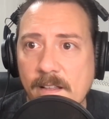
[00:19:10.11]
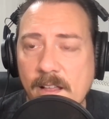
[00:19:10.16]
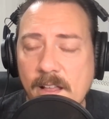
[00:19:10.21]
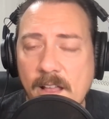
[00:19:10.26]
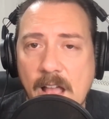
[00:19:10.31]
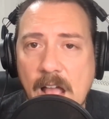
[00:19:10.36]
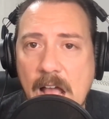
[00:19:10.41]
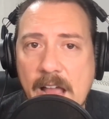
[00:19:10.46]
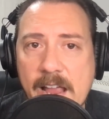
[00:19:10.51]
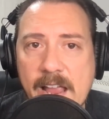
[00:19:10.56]

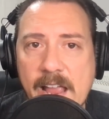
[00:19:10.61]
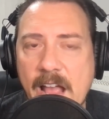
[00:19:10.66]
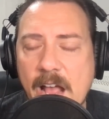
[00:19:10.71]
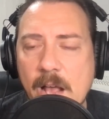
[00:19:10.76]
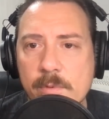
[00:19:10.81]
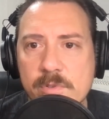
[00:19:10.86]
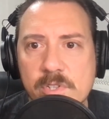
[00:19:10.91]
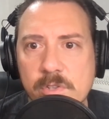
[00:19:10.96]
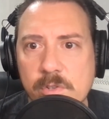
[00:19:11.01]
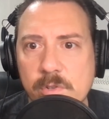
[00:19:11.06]
I
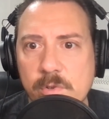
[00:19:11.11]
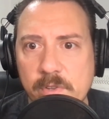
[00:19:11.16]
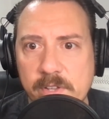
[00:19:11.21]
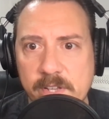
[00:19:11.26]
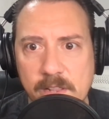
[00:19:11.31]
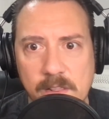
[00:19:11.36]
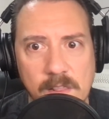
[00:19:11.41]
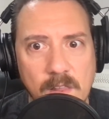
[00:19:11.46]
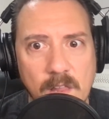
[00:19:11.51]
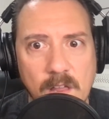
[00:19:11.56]
absolutely
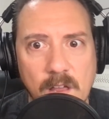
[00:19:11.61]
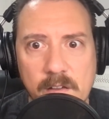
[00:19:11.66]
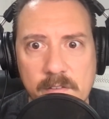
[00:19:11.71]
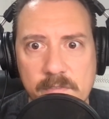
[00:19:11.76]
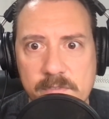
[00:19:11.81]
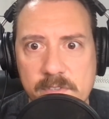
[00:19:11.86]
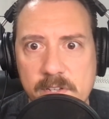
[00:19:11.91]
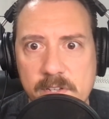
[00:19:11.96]
loved,